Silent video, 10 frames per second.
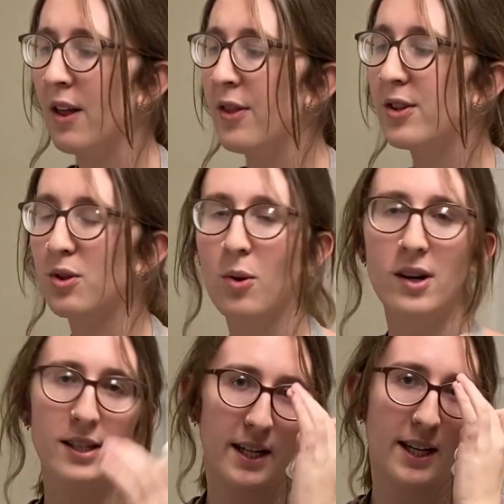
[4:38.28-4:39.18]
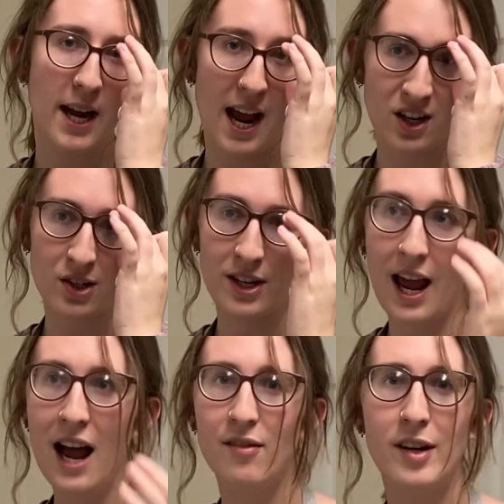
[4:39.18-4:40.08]
the store didn't actually
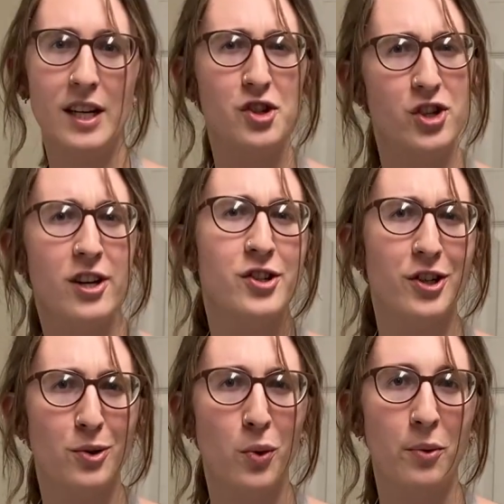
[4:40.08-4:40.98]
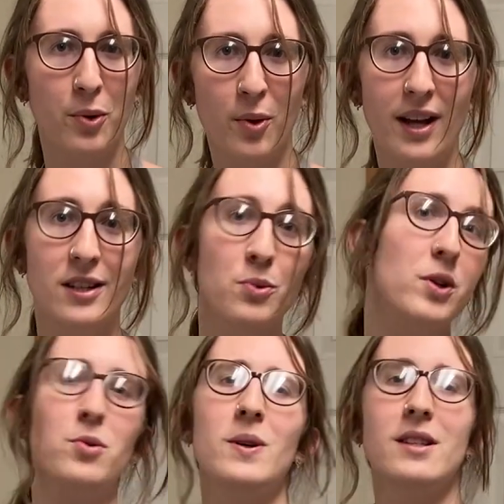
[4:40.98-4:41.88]
have any ginger when we went,
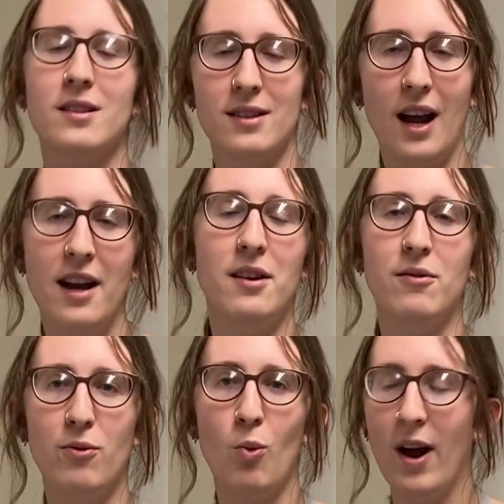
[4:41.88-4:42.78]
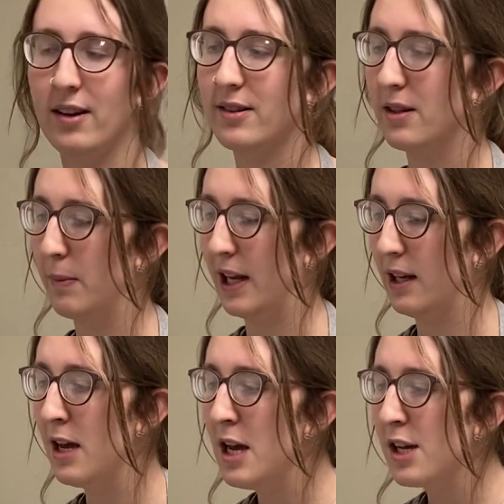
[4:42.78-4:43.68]
which was kind of wild to
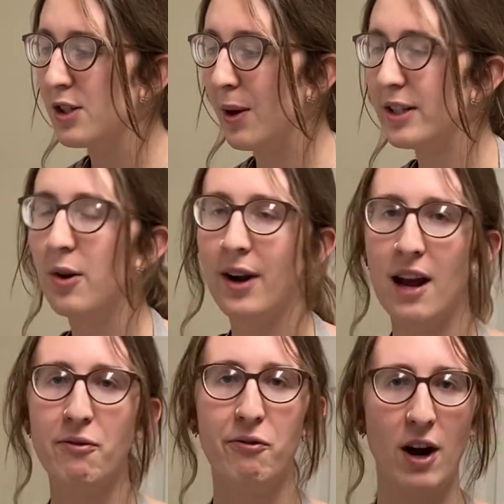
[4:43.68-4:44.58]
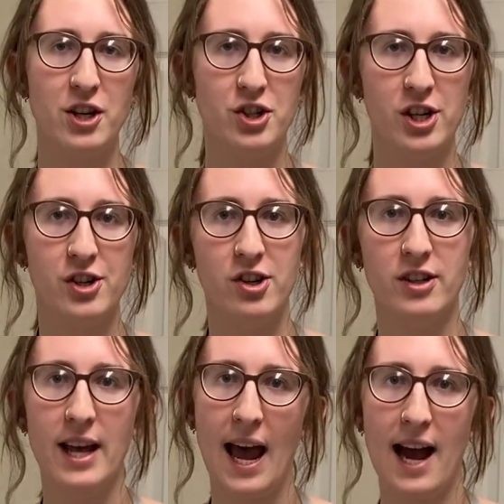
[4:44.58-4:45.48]
me. So I don't have fresh ginger
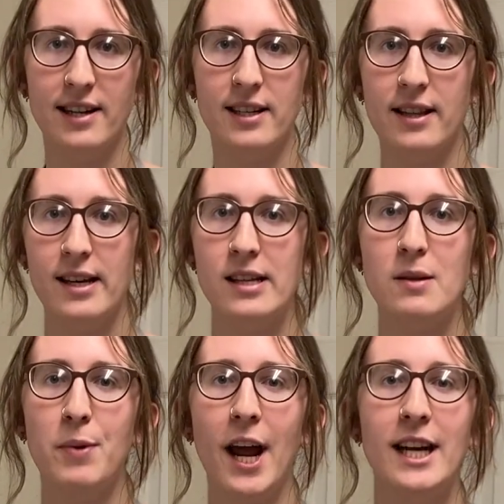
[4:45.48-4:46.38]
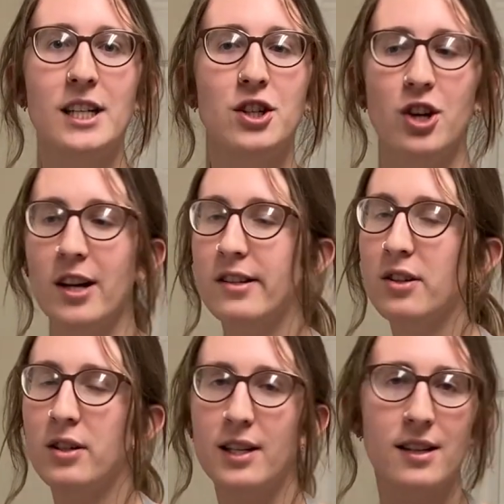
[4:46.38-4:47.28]
to add to this, but I
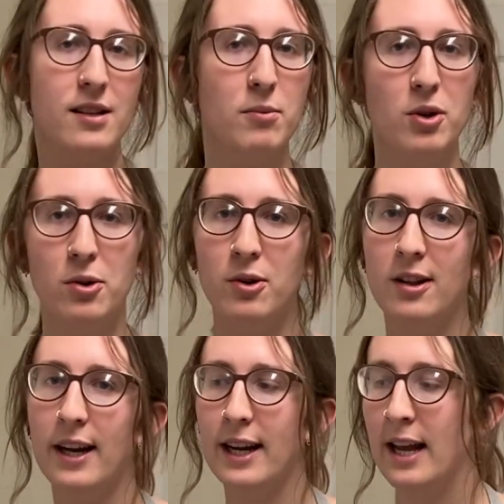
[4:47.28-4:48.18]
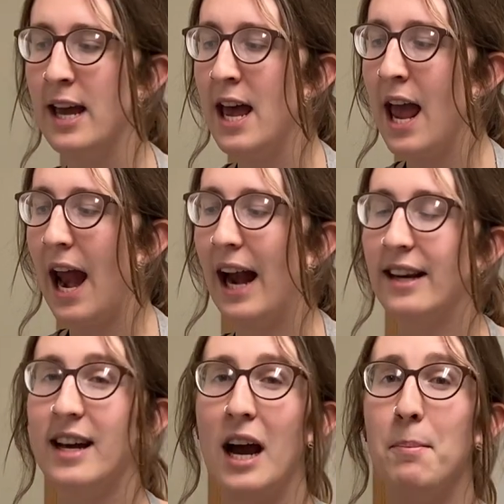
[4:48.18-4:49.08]
just did some Googling,
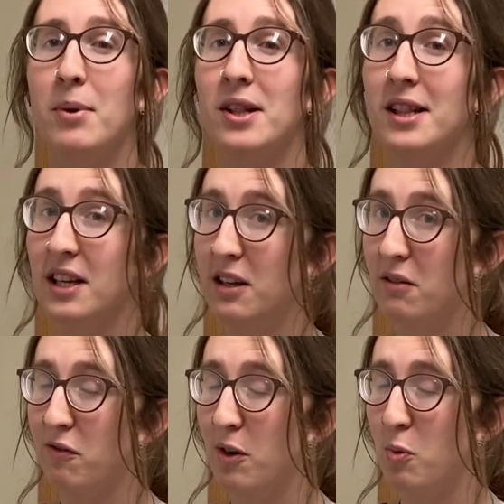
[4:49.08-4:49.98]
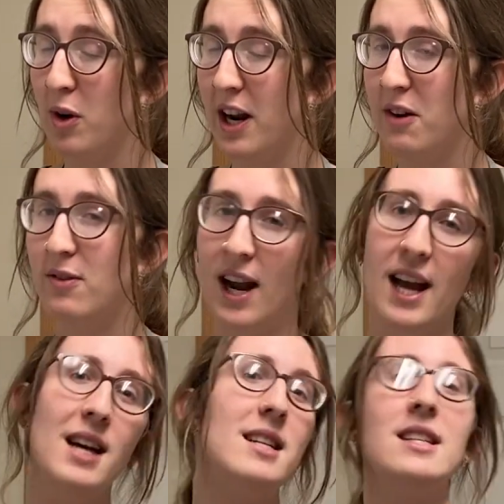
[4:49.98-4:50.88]
and I believe from what I
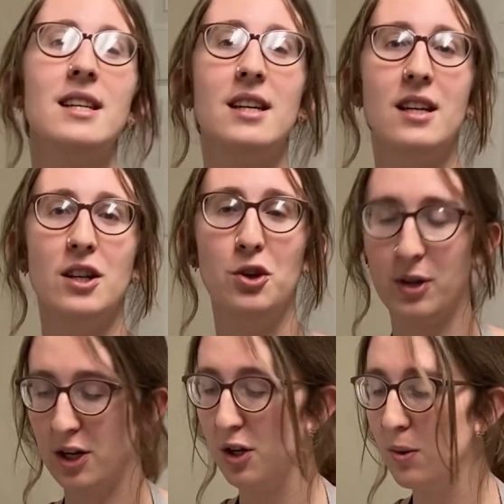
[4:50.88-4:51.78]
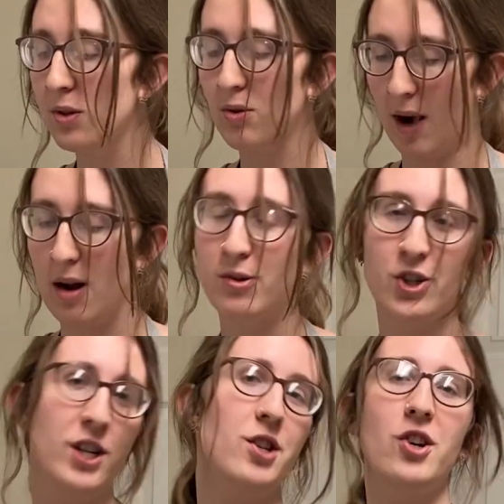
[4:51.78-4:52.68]
read, you can use ground
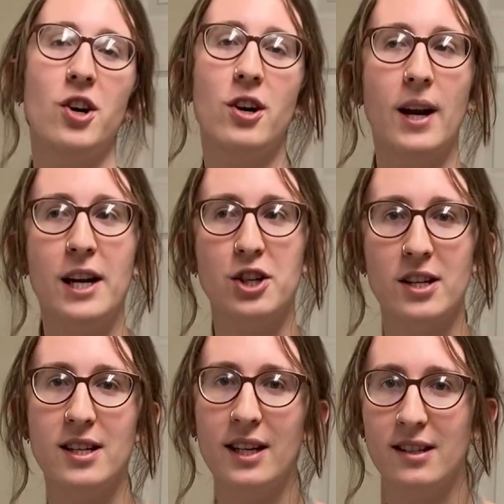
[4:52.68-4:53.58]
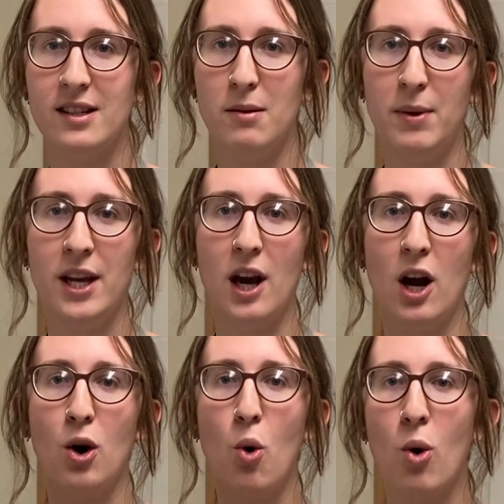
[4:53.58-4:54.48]
ginger. It just needs to be
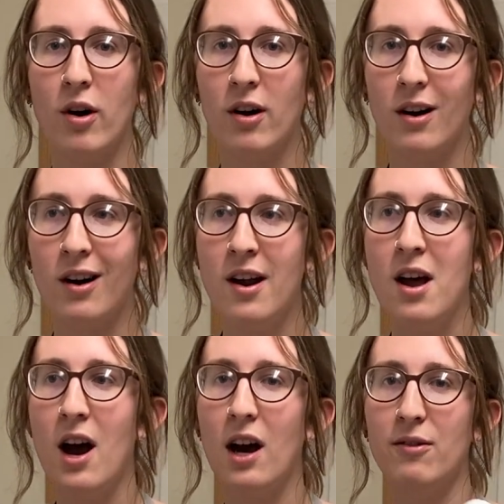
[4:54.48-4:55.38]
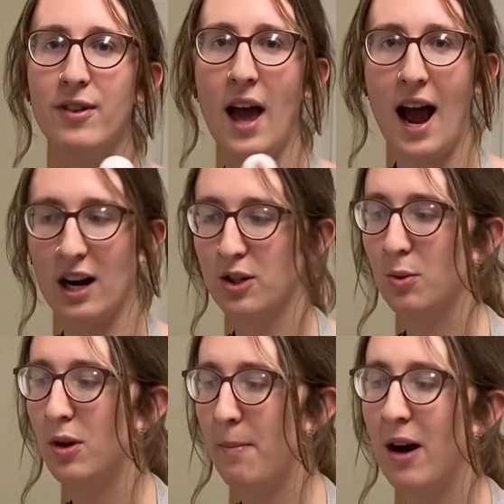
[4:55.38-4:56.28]
1/4 of the
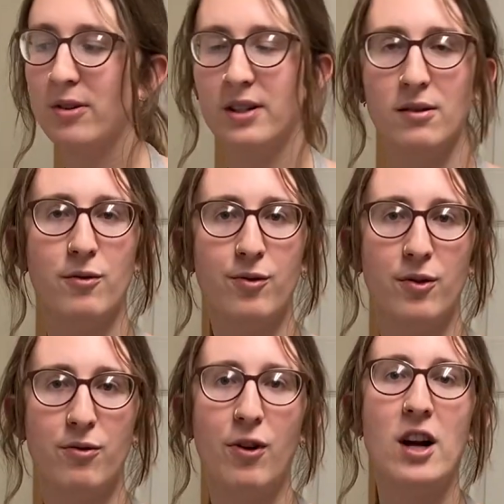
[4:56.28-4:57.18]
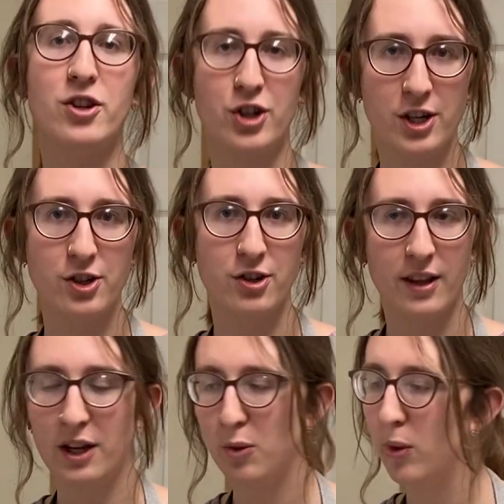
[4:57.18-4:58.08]
actual amount of fresh ginger
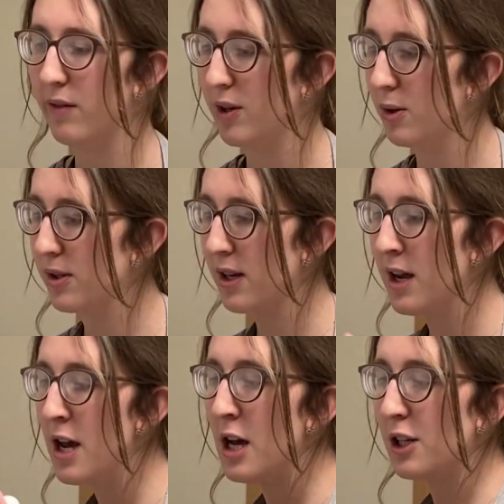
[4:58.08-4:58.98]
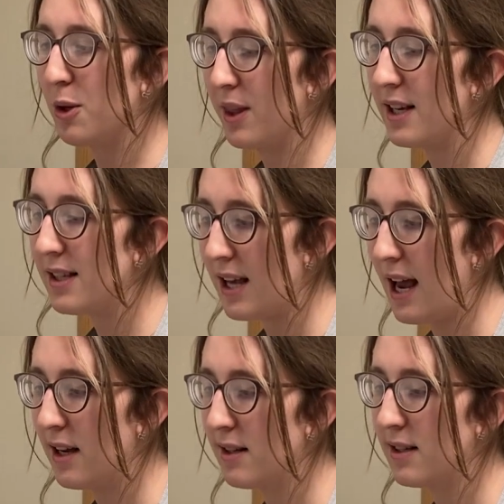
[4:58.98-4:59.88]
that you would have used. So this
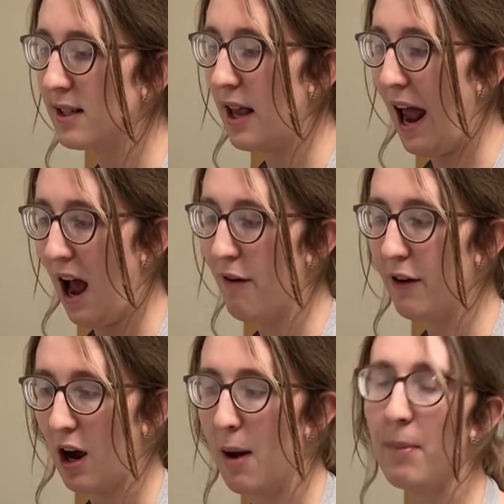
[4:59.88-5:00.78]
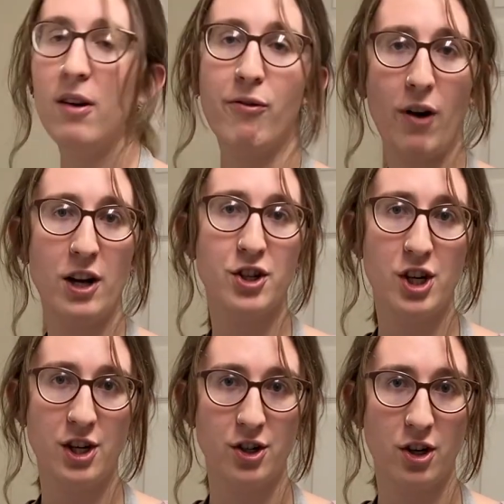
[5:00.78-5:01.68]
says half a cup of fresh
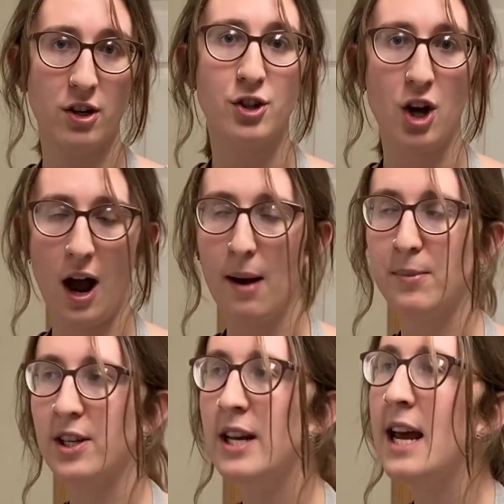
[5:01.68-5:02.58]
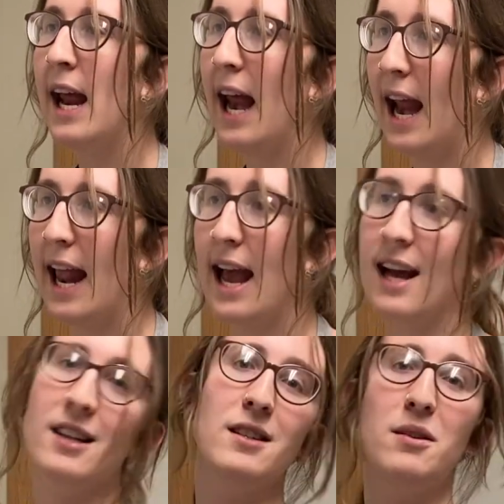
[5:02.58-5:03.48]
ginger chopped,
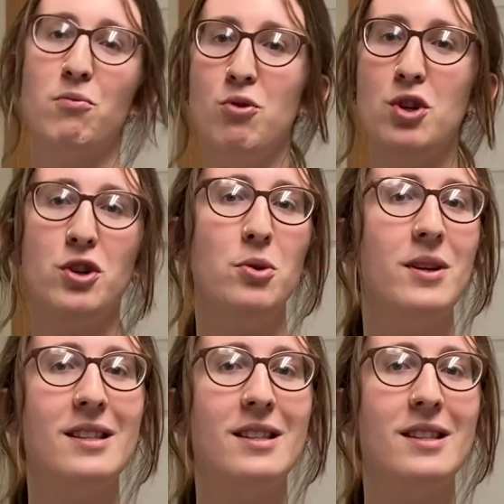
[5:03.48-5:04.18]
and doing